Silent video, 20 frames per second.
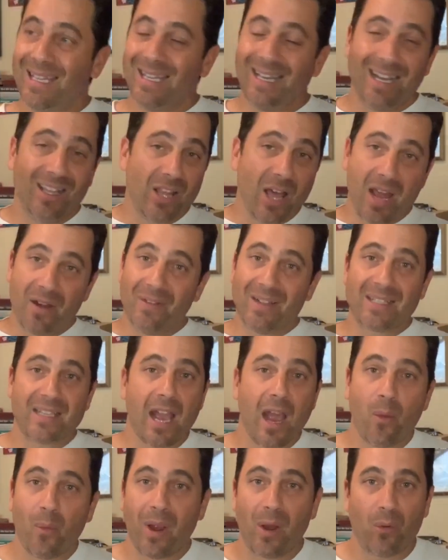A lot of it's
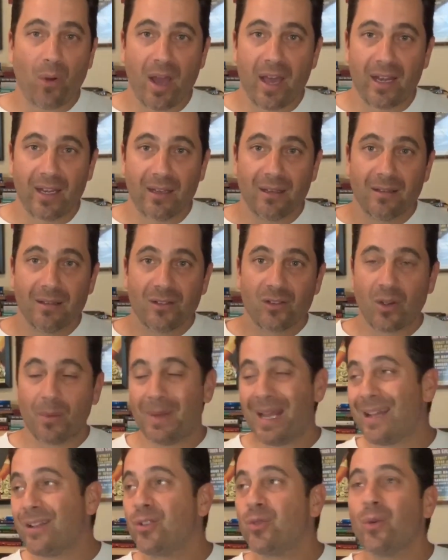highway riding, so I'm
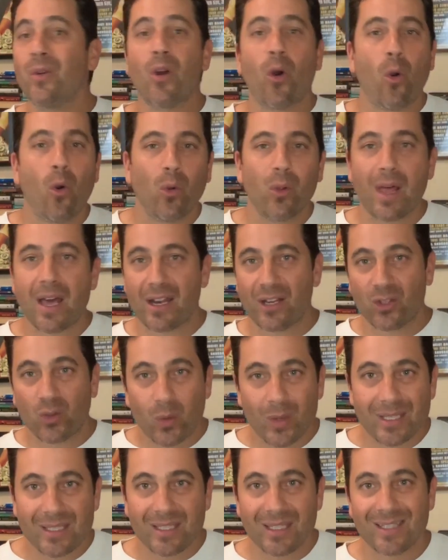not doing a whole lot of
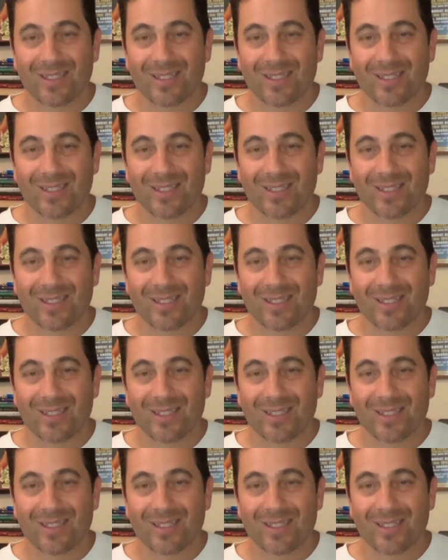twisties,